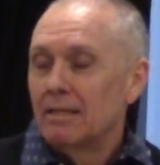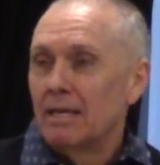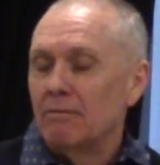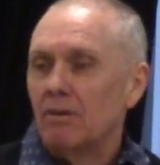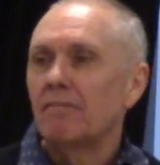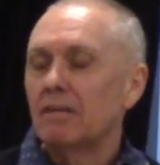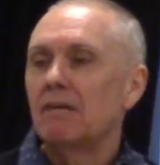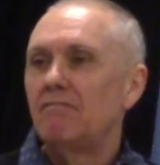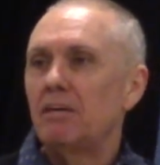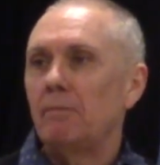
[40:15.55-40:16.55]
If you ever
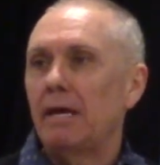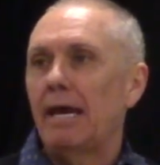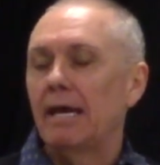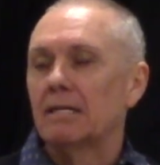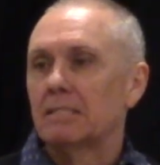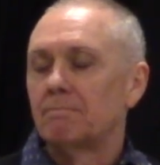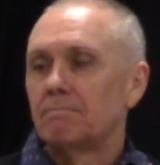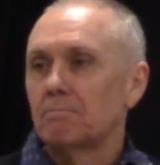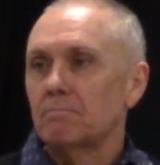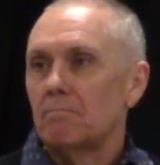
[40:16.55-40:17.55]
done VBS,
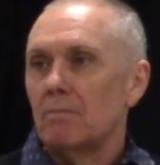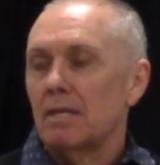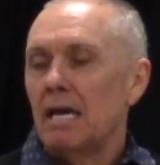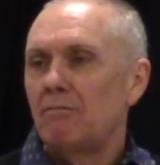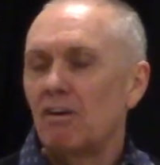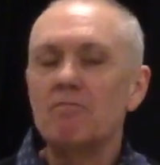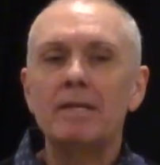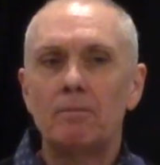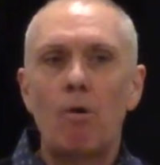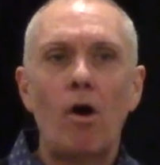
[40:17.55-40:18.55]
have you ever
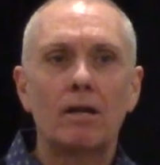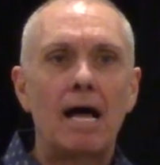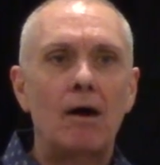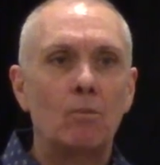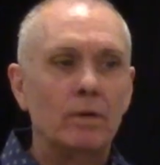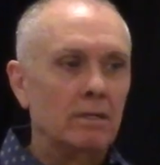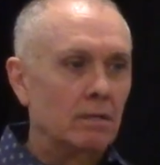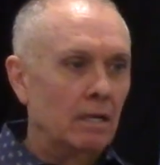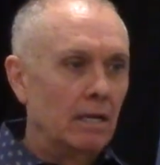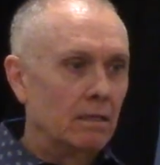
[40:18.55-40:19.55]
been in the parking lot when,
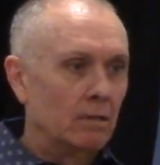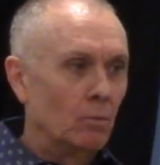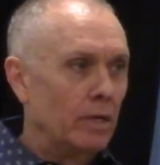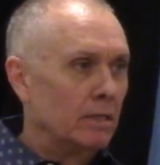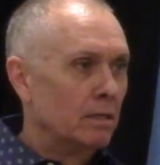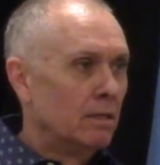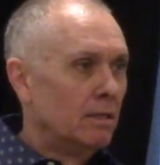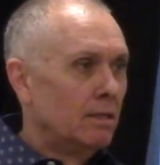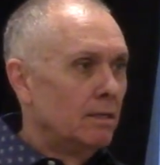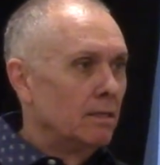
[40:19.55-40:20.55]
when
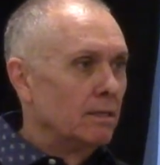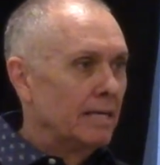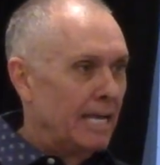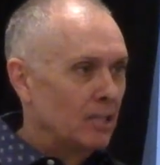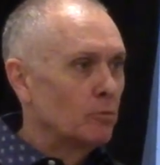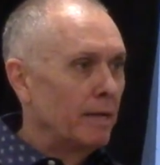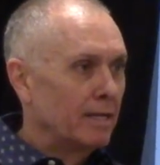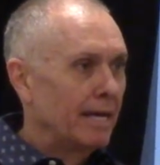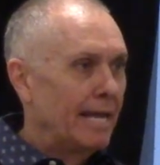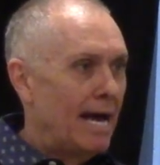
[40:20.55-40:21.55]
the kids are being
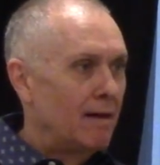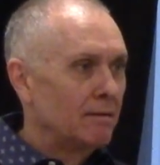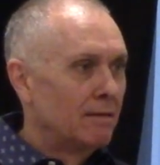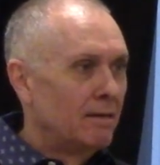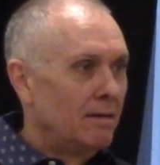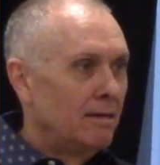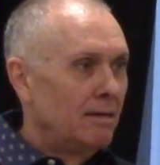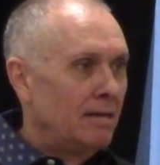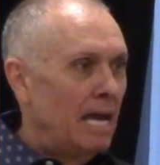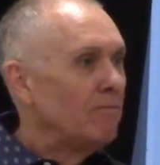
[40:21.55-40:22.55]
let out
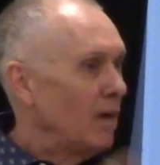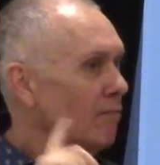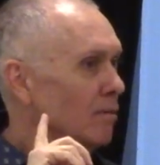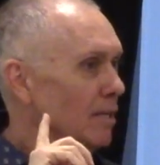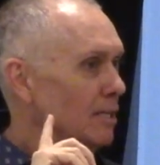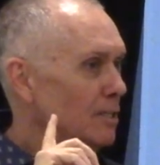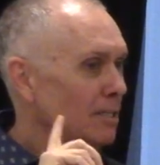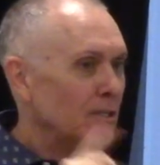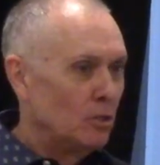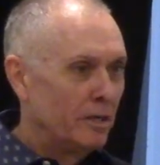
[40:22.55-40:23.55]
have you ever
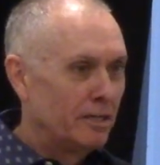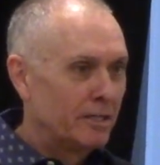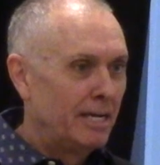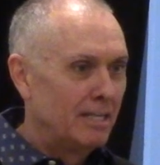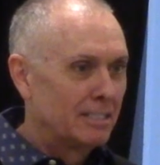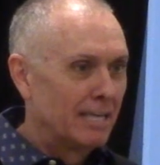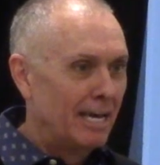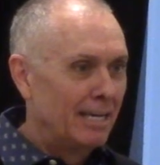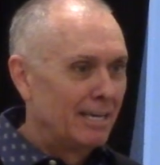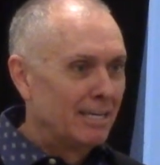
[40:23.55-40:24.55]
listened? You'll hear kids
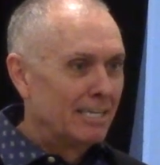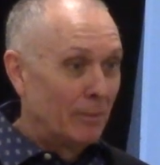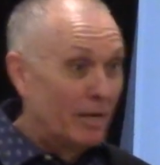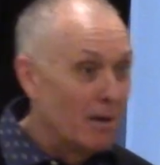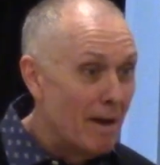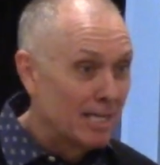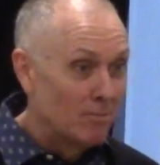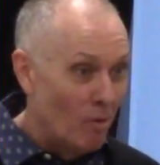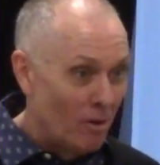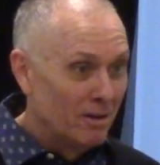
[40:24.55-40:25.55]
say, Can we come back
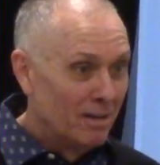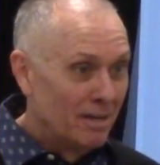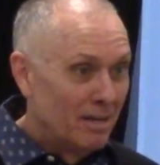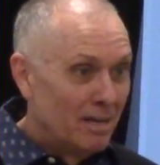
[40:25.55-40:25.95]
tomorrow?